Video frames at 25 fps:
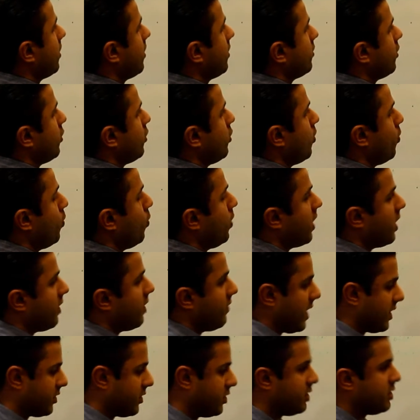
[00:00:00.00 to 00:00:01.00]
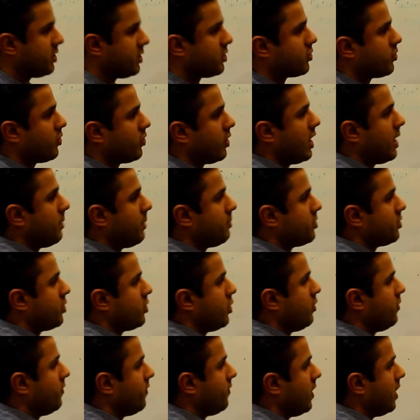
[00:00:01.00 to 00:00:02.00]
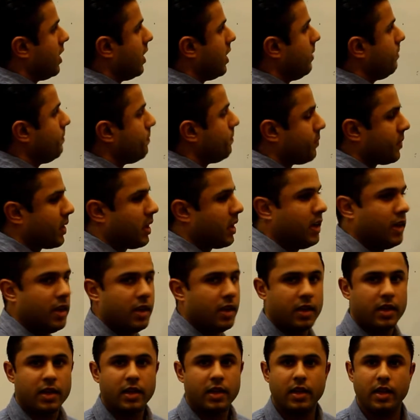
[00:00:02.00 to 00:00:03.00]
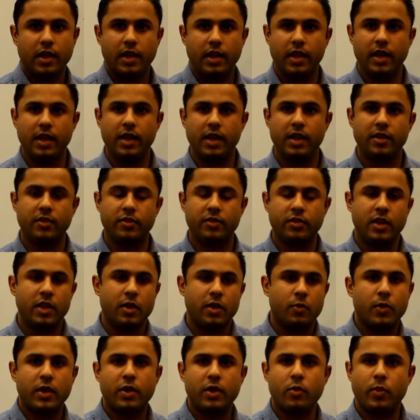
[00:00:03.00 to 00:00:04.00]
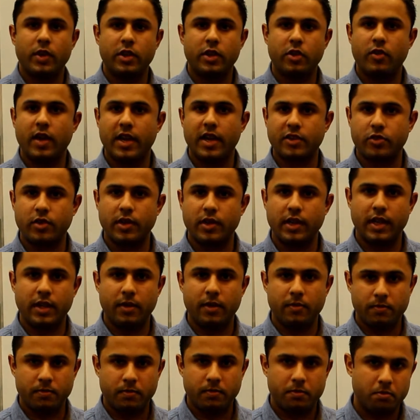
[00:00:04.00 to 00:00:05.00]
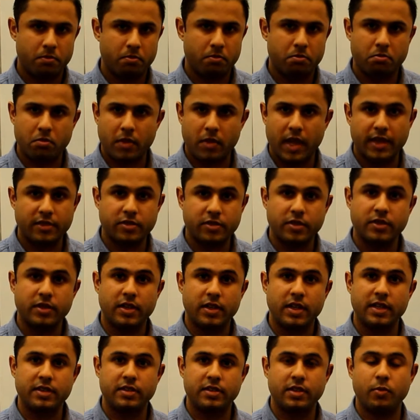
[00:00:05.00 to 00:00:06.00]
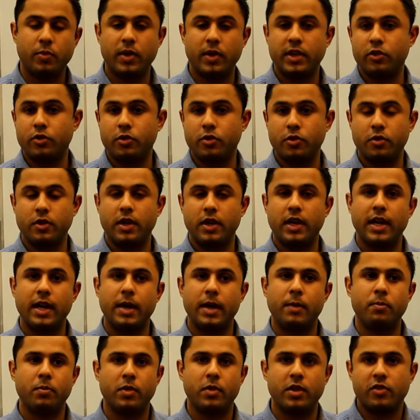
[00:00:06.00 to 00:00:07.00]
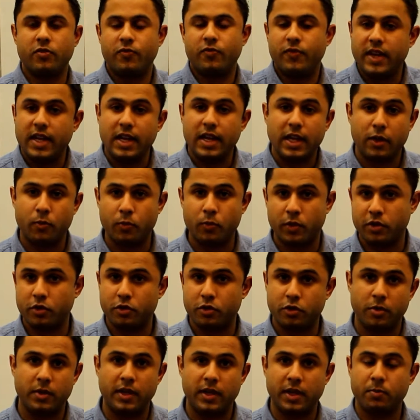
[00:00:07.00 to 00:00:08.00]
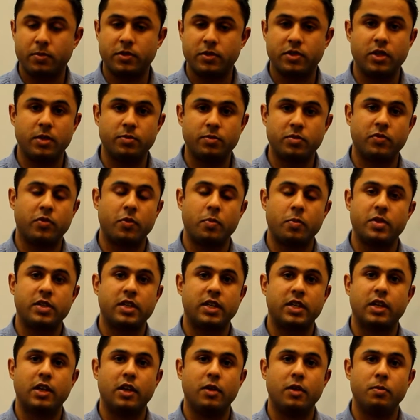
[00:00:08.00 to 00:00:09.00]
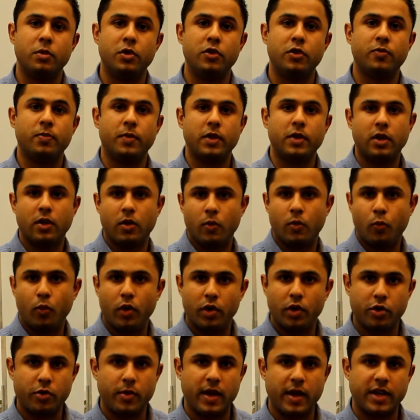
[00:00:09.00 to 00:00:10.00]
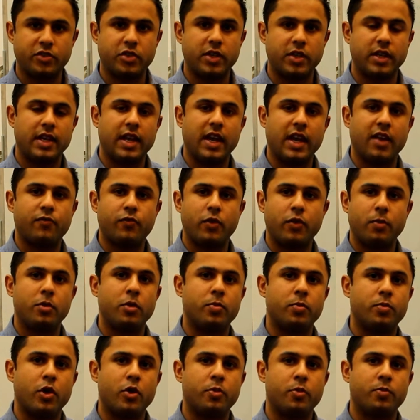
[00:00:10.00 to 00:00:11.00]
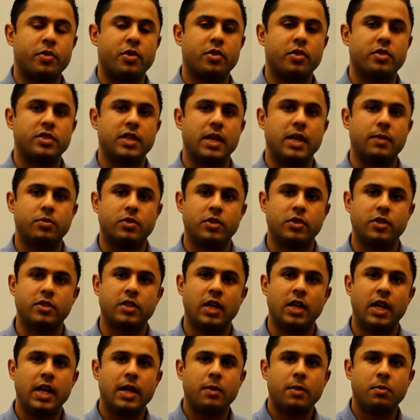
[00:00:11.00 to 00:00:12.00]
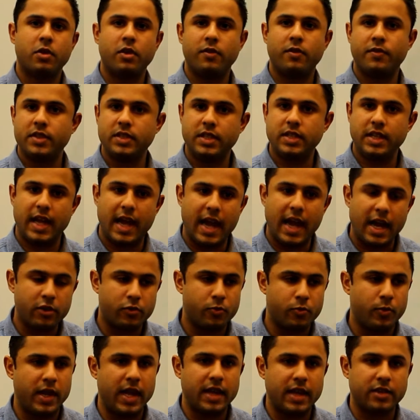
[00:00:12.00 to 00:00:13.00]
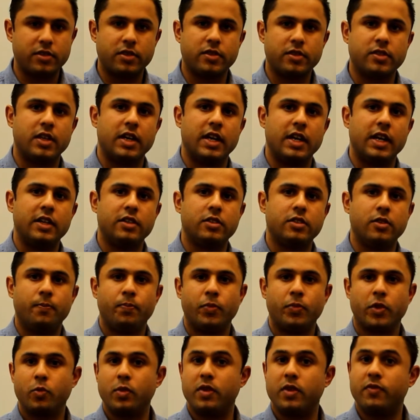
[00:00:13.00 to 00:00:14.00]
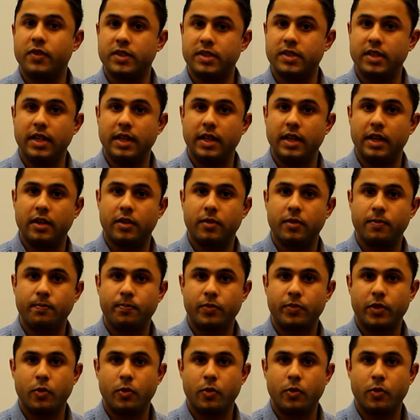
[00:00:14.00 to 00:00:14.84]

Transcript: So what I've actually described so far is when, when you're actually exercise, when you're um, feeling what you're doing in terms of a particular movement, what you actually get from your proprioceptors. But obviously, as we exercise, we fatigue,